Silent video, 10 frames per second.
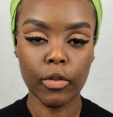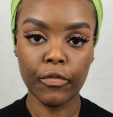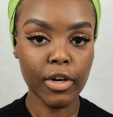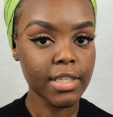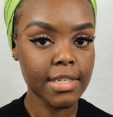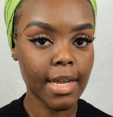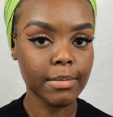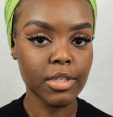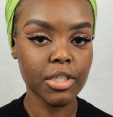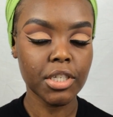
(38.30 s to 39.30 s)
the first
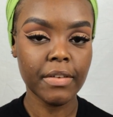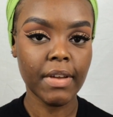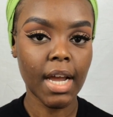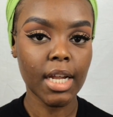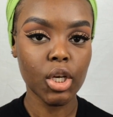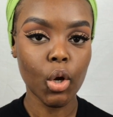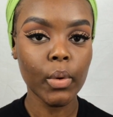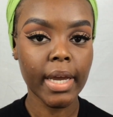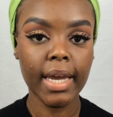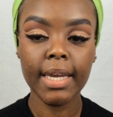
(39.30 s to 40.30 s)
step to achieving a no
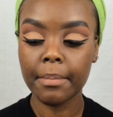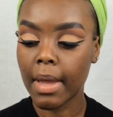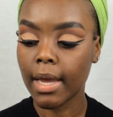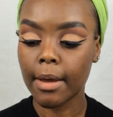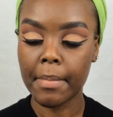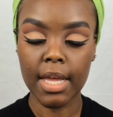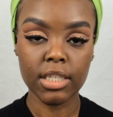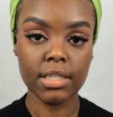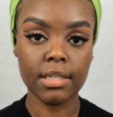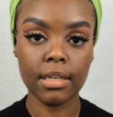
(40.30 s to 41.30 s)
cakey makeup
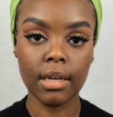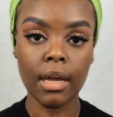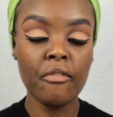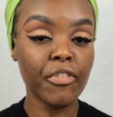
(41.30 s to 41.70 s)
is to